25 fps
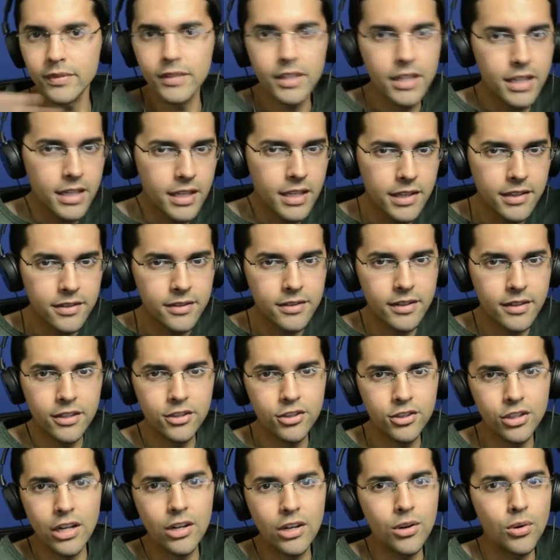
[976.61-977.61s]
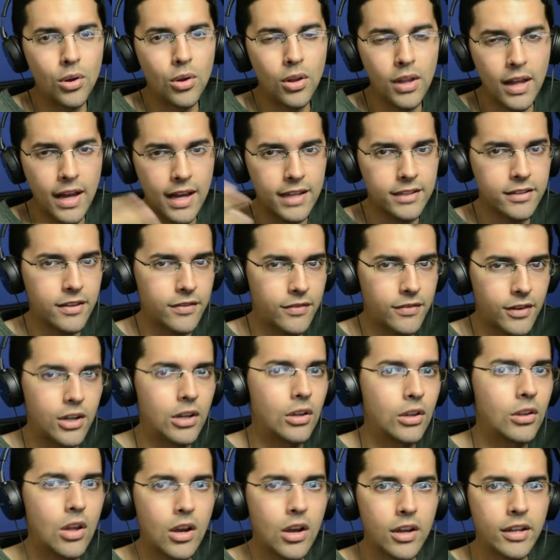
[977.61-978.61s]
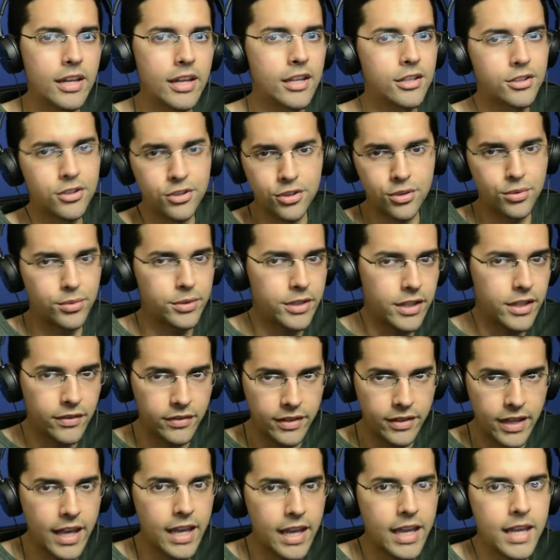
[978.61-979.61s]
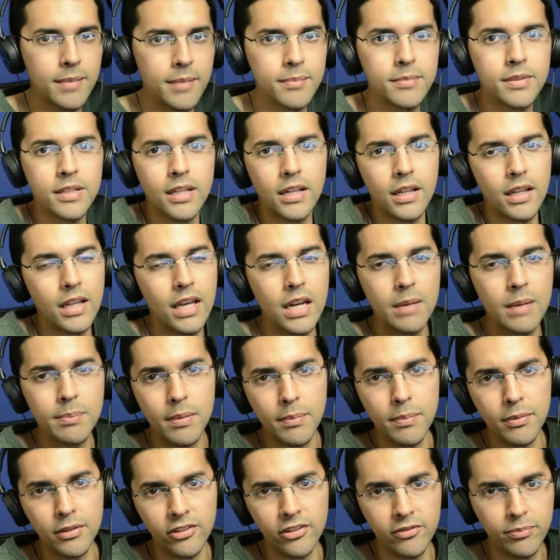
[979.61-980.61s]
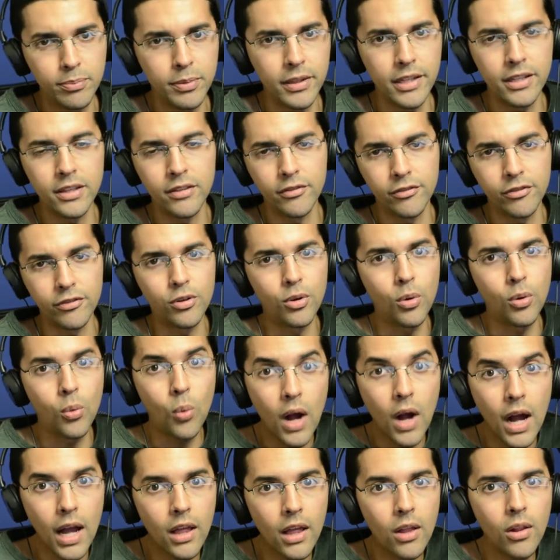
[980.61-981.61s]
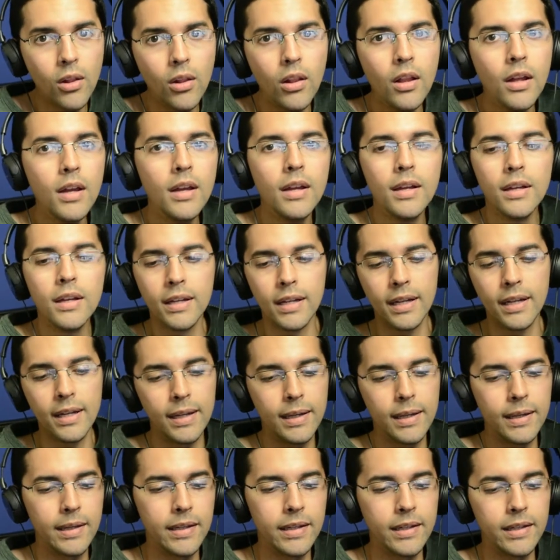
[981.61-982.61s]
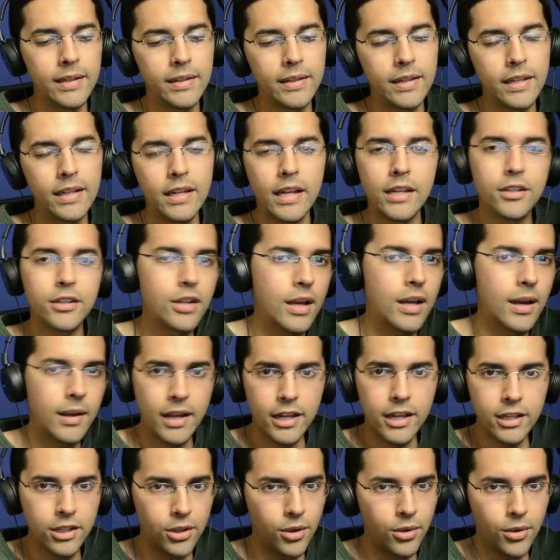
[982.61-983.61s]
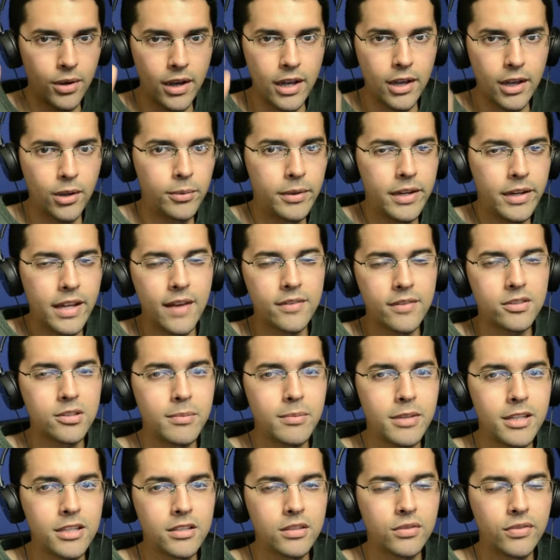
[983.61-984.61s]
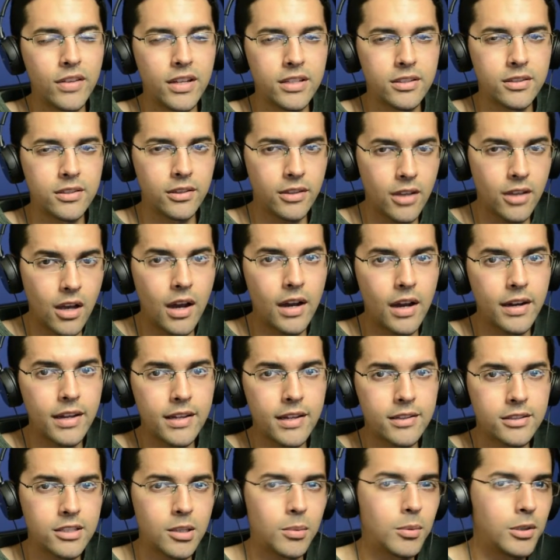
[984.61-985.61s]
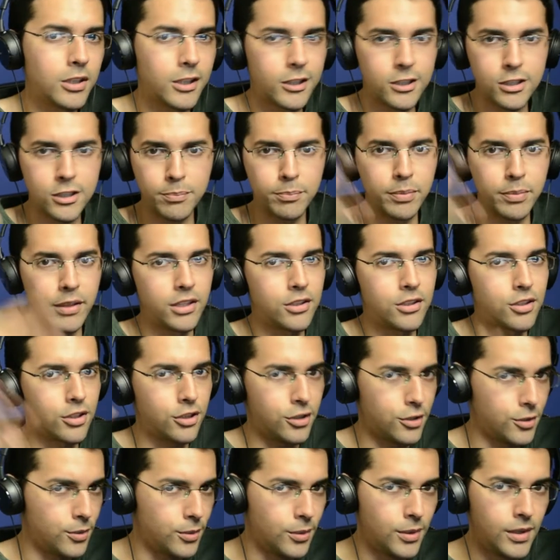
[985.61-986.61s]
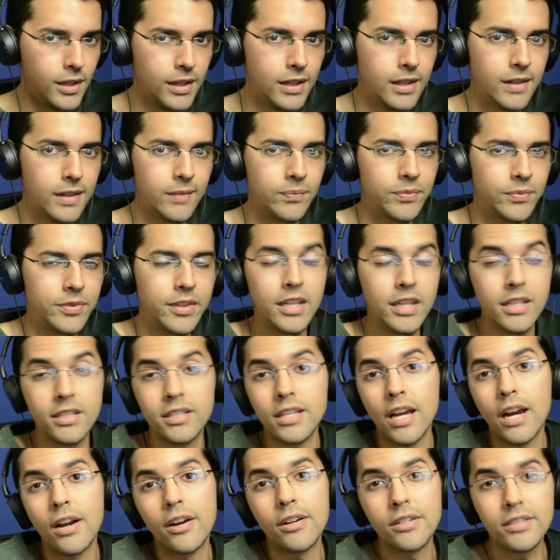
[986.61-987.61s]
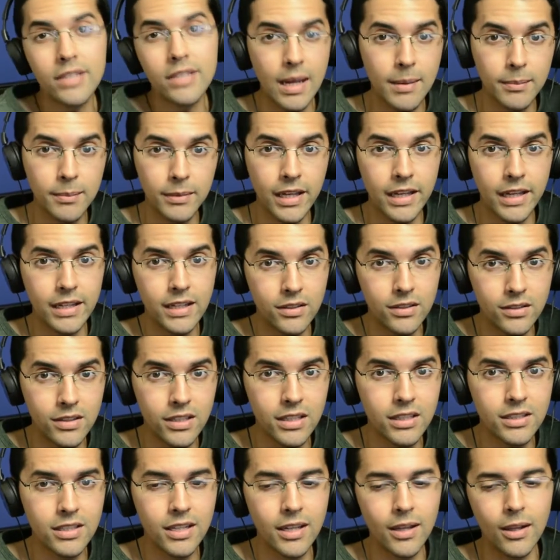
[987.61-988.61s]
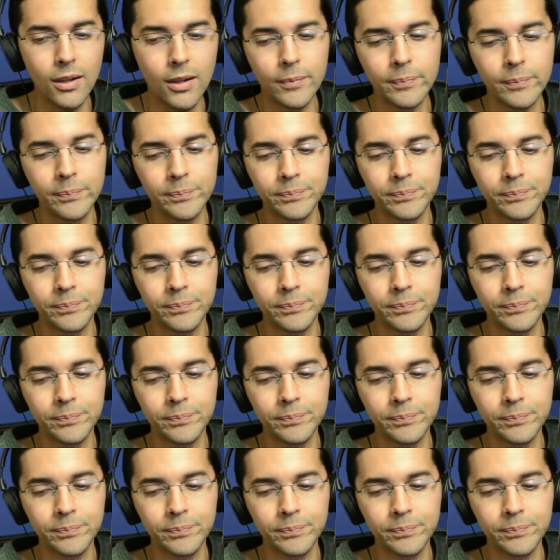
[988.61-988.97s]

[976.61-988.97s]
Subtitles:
Ys in general has a very long history of games, and a lot of people have played them for a while. And I know I already have some Ys fans in the audience that will explain to you the entire timeline in detail.